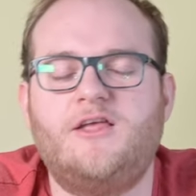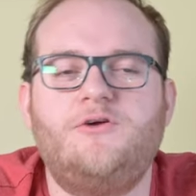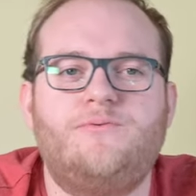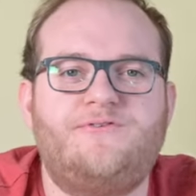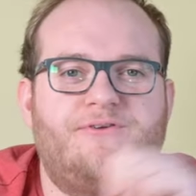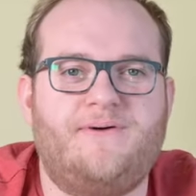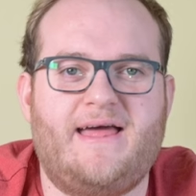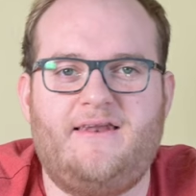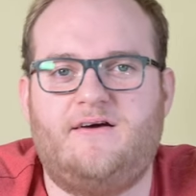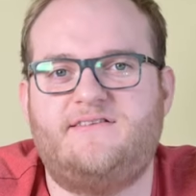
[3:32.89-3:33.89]
you will still
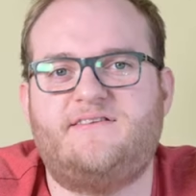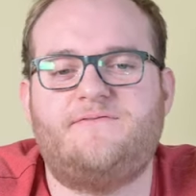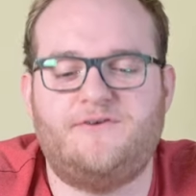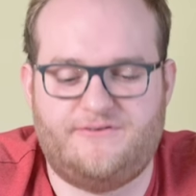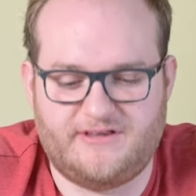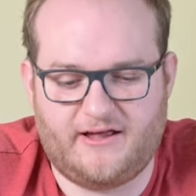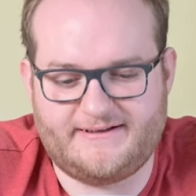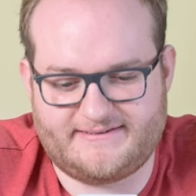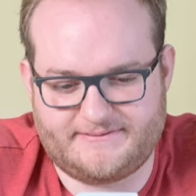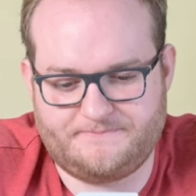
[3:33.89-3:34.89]
get nice diffused
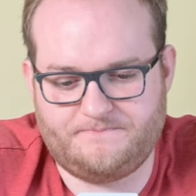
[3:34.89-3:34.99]
light.